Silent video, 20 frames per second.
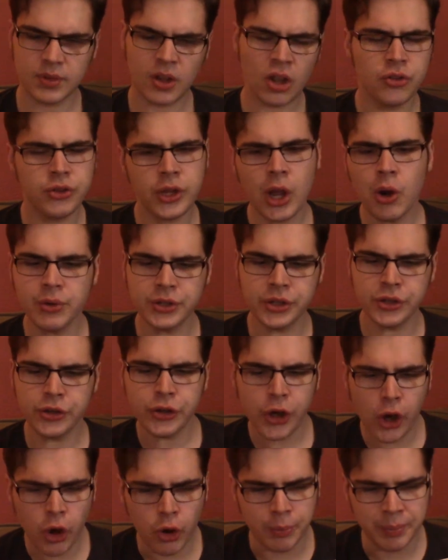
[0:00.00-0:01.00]
Don't
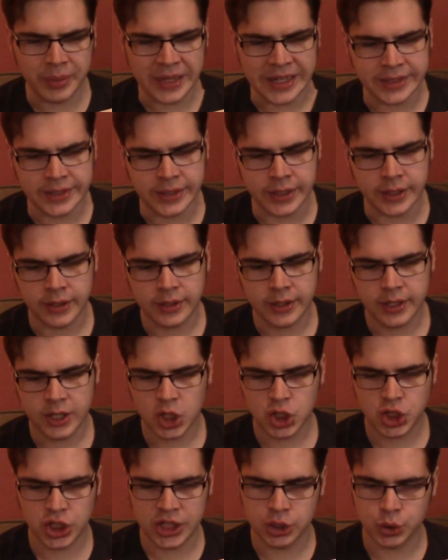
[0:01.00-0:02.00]
go, Peter,
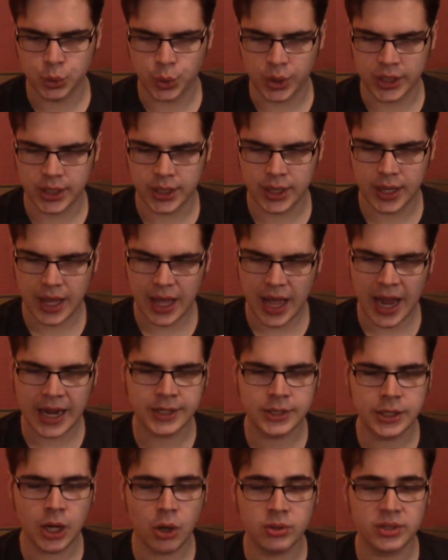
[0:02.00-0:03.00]
she entreated. I
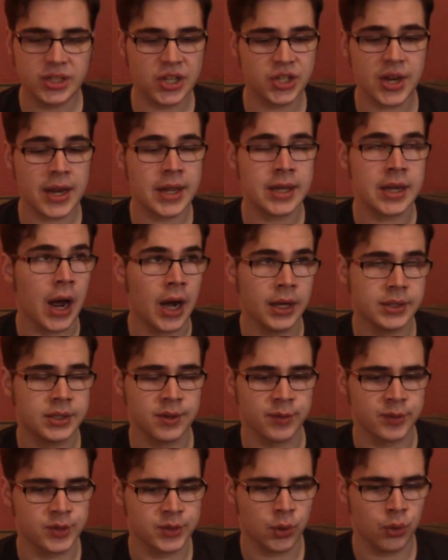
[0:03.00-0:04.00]
know such lots of
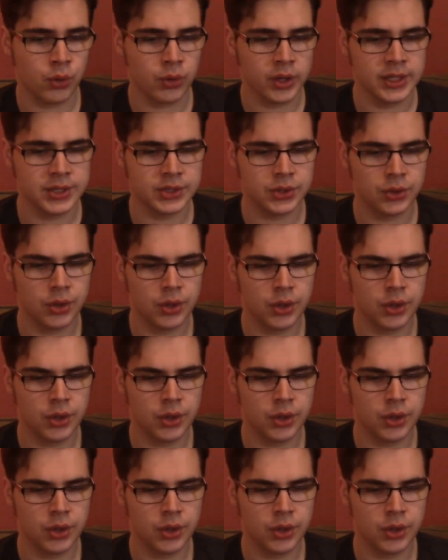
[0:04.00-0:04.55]
stories.